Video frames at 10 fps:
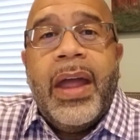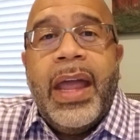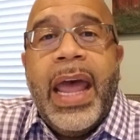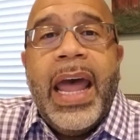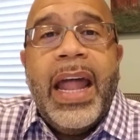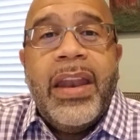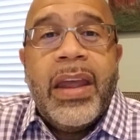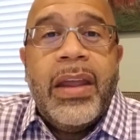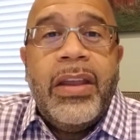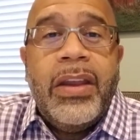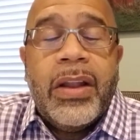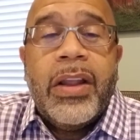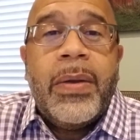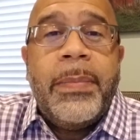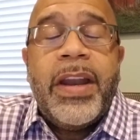and a
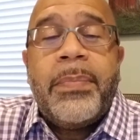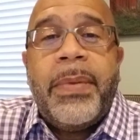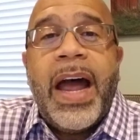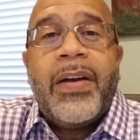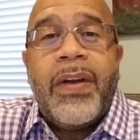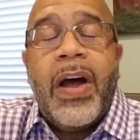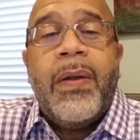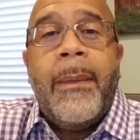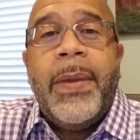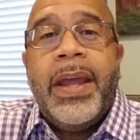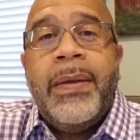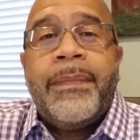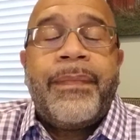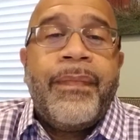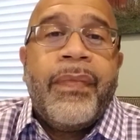little bit of background on me
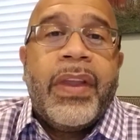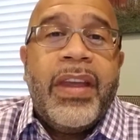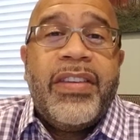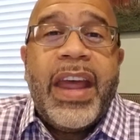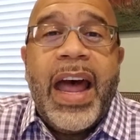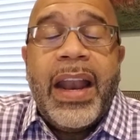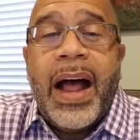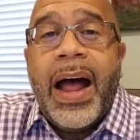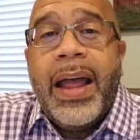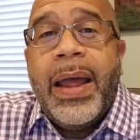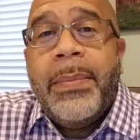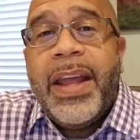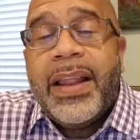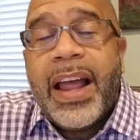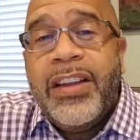is that I am a
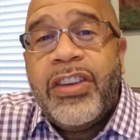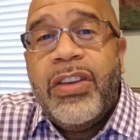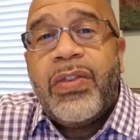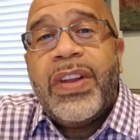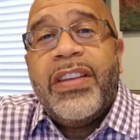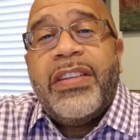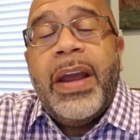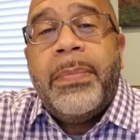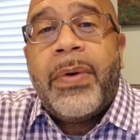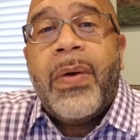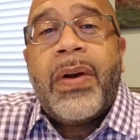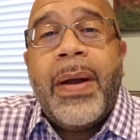licensed real estate broker.